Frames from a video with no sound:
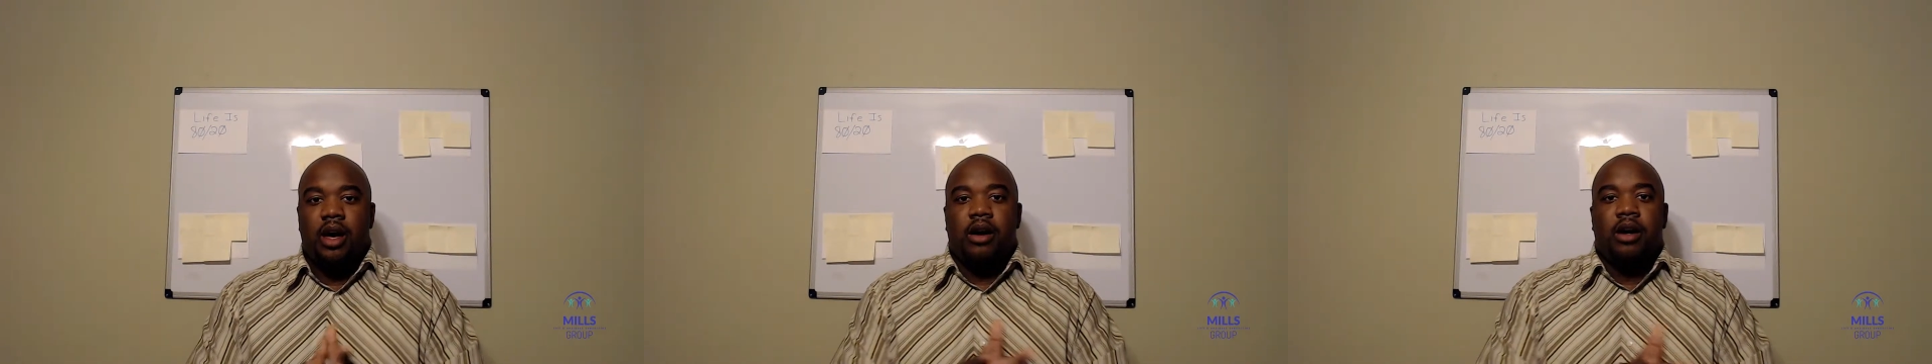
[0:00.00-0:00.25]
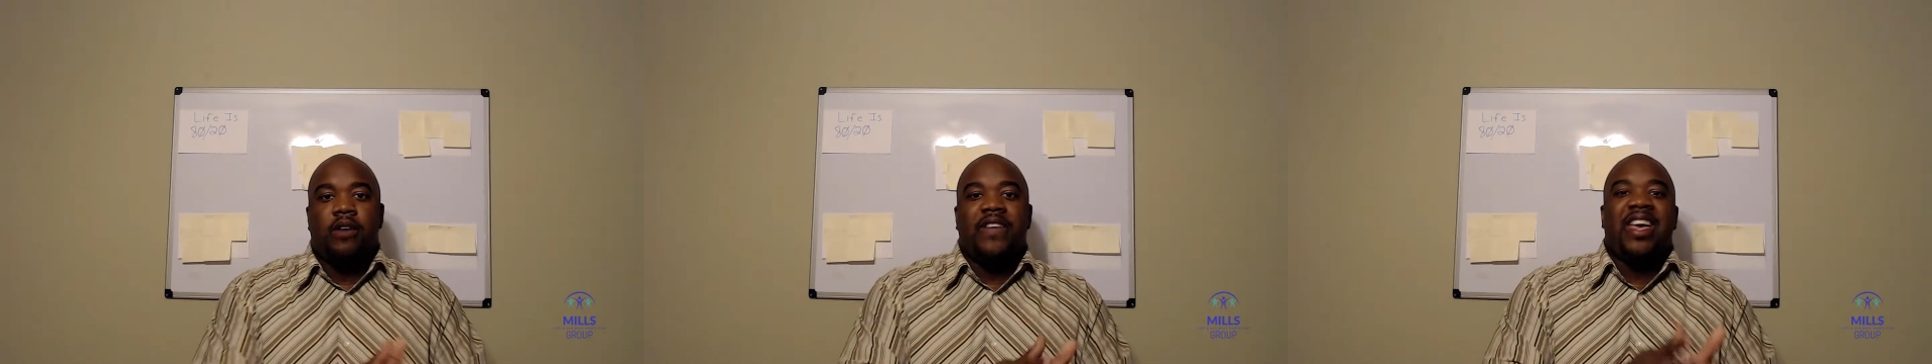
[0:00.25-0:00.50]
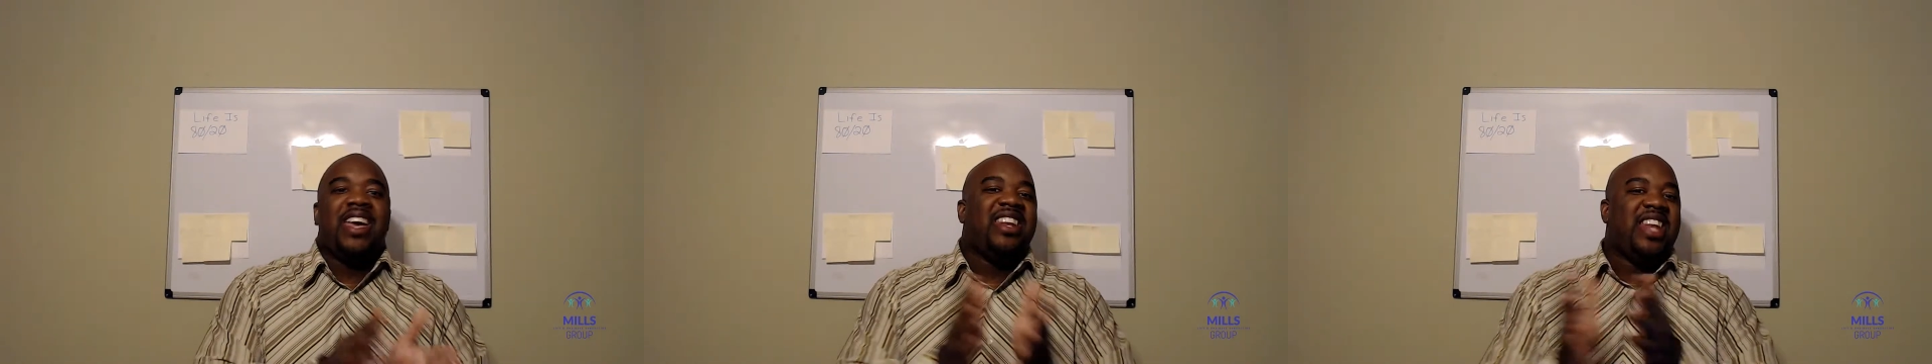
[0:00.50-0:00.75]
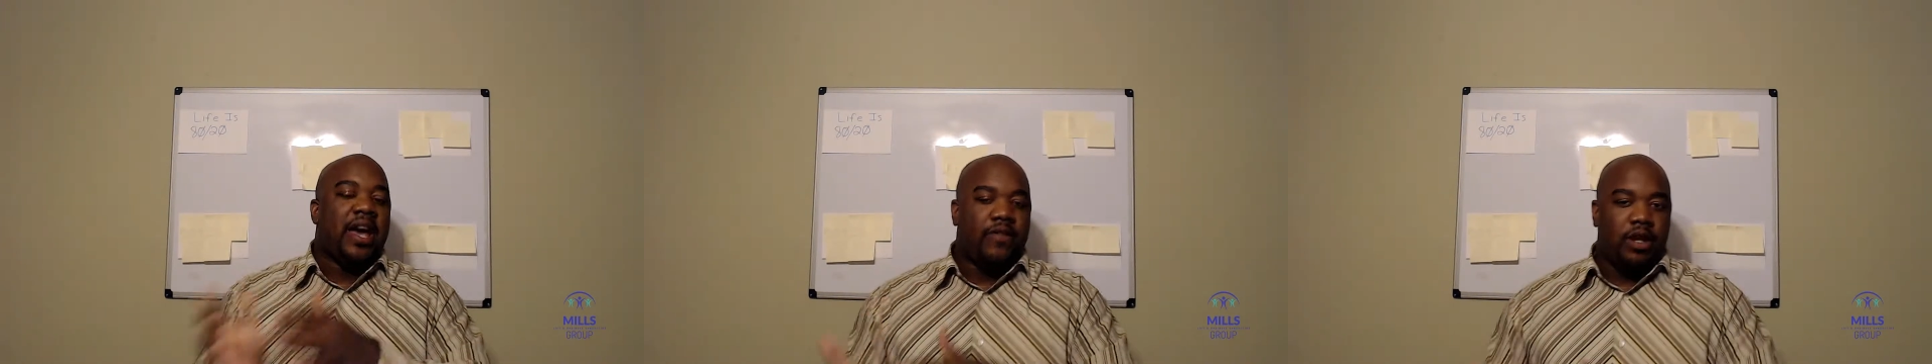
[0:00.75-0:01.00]
of
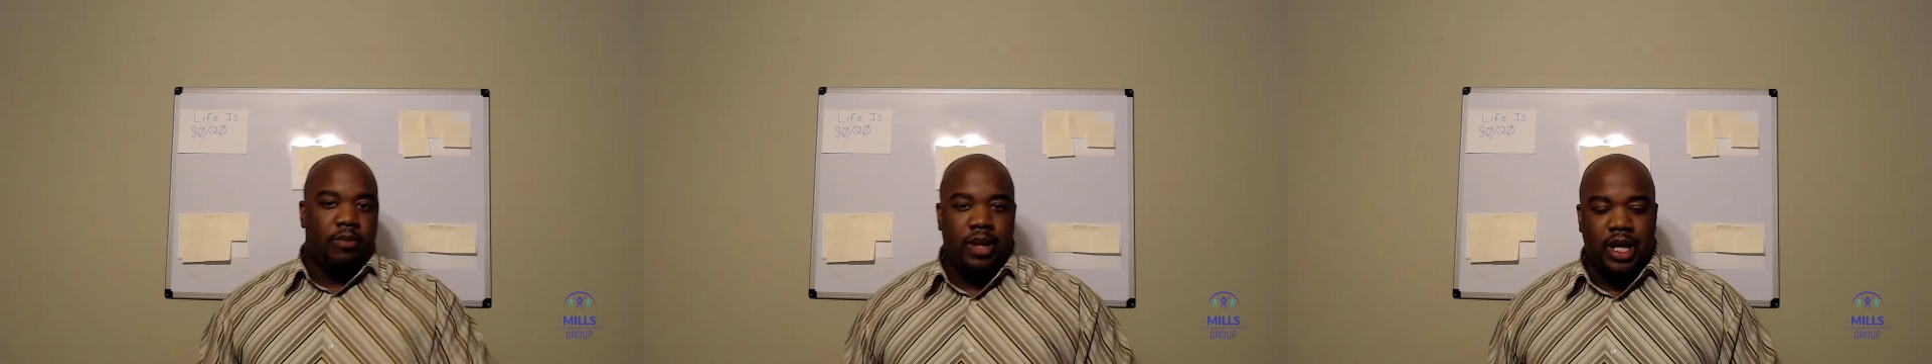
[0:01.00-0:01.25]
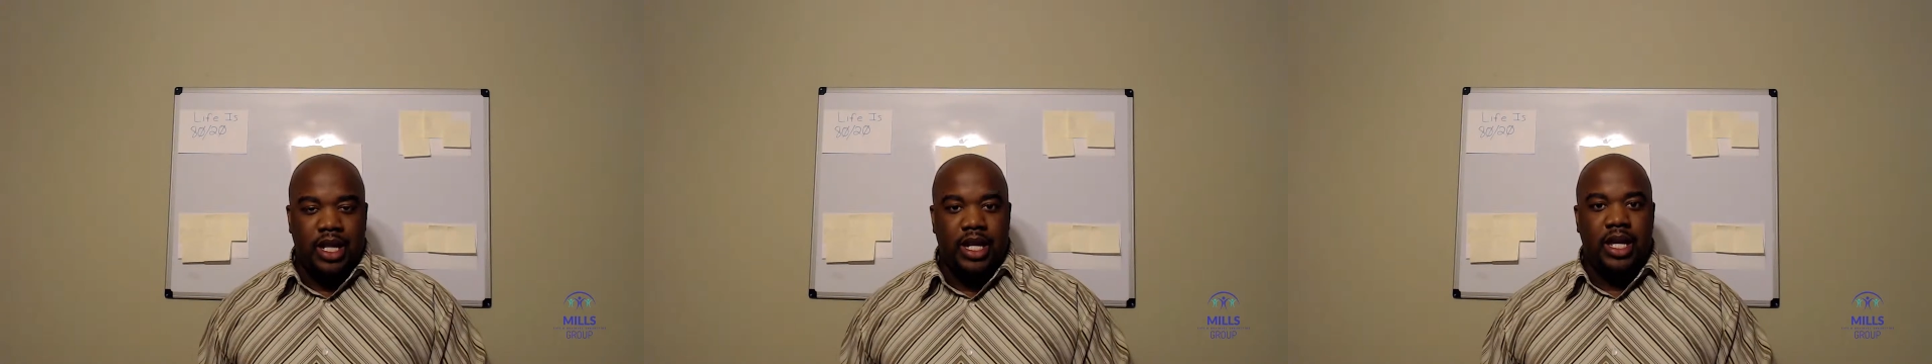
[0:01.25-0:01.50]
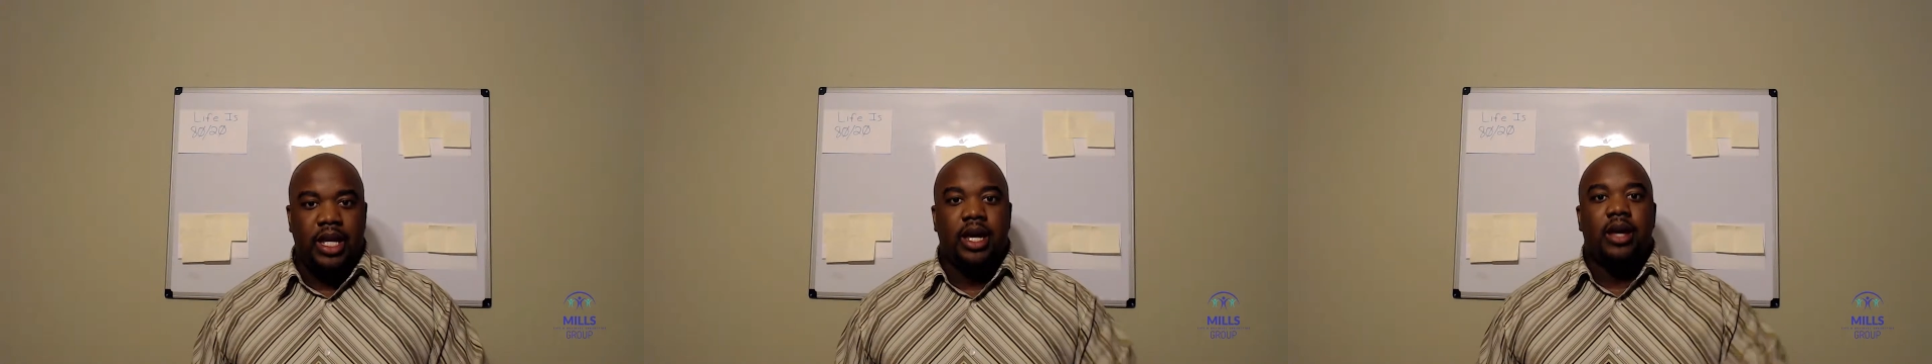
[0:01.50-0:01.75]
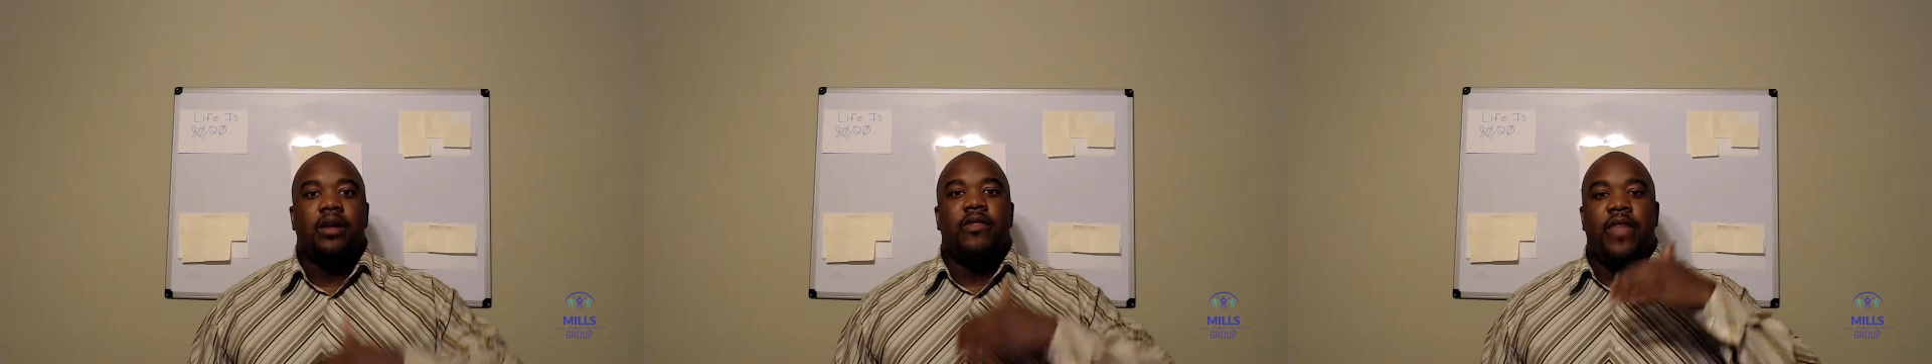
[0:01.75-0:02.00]
inevitability